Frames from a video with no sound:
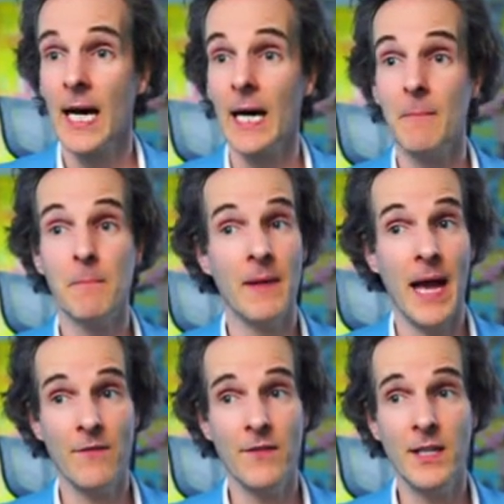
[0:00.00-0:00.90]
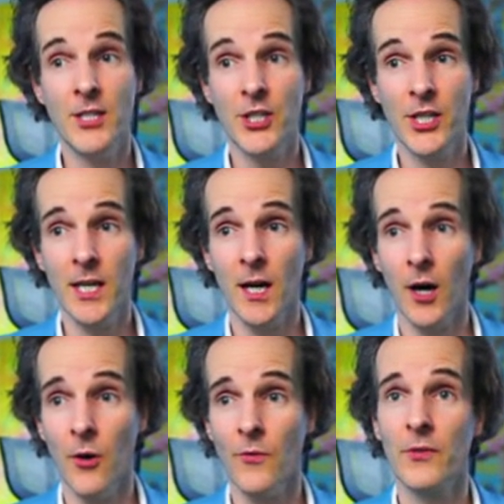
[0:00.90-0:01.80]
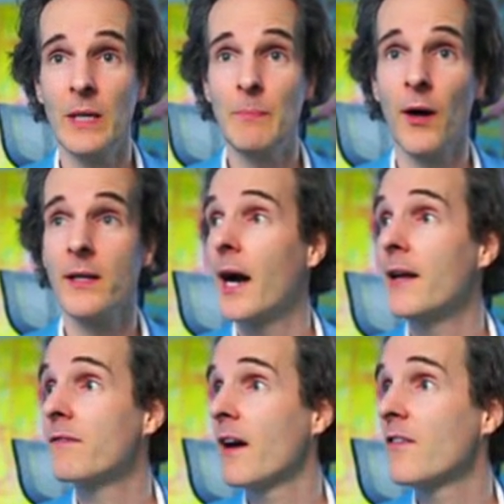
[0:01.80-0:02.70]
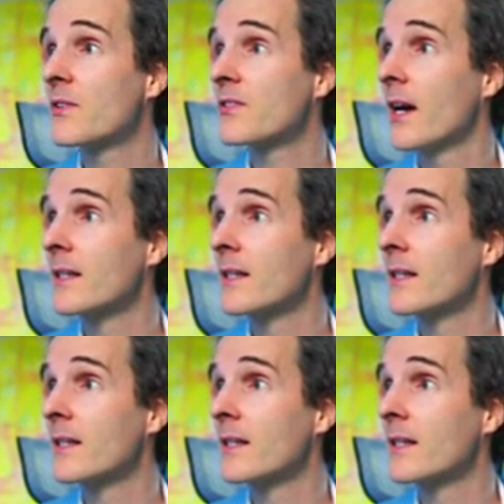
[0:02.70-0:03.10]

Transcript: Uh, A V G O three point nine five percent.